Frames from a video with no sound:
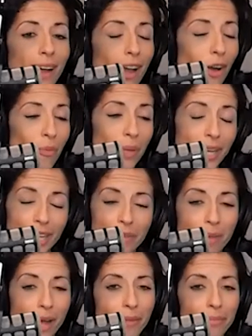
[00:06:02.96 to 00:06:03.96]
I hope any
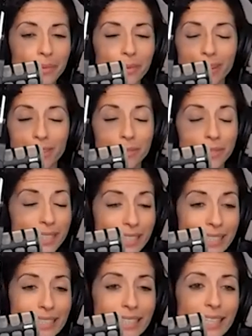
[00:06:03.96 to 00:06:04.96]
mom who is
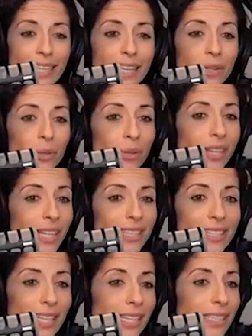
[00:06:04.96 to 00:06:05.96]
listening who
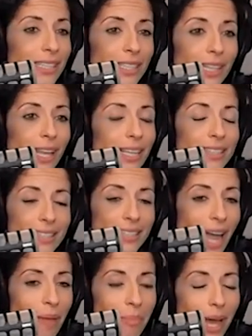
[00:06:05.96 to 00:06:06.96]
thinks they need to like
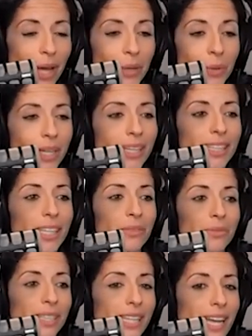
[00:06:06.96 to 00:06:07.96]
snap back quickly
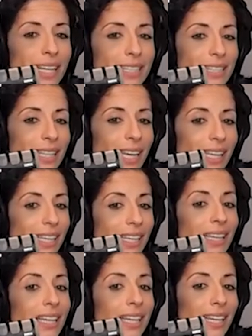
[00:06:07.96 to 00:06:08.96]
realize like
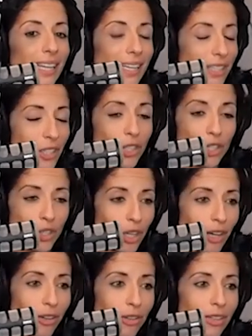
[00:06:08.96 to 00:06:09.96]
it's a
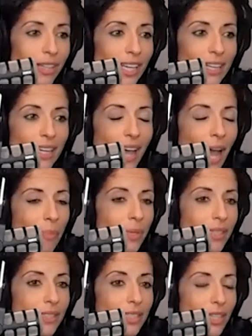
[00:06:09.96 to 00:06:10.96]
struggle and it
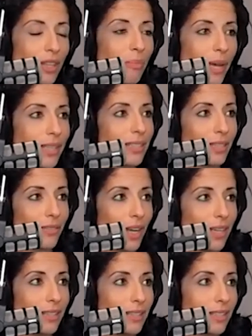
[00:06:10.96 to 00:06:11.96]
happens to the best of
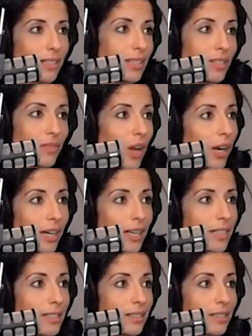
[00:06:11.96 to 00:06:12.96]
us as far
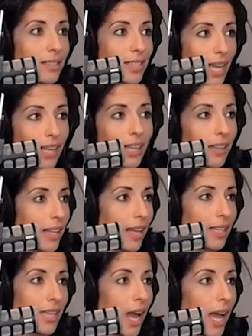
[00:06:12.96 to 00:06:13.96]
as taking
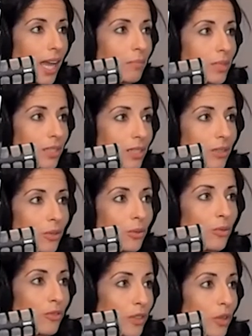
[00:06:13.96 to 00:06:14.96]
that time
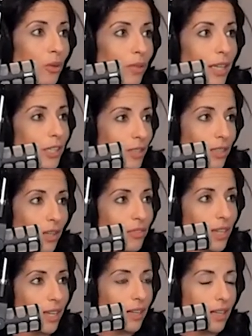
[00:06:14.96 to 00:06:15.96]
to feel like yourself
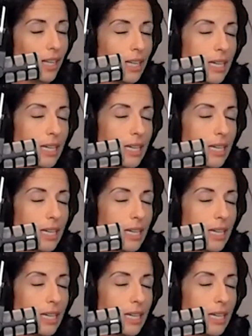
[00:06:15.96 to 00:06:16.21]
again.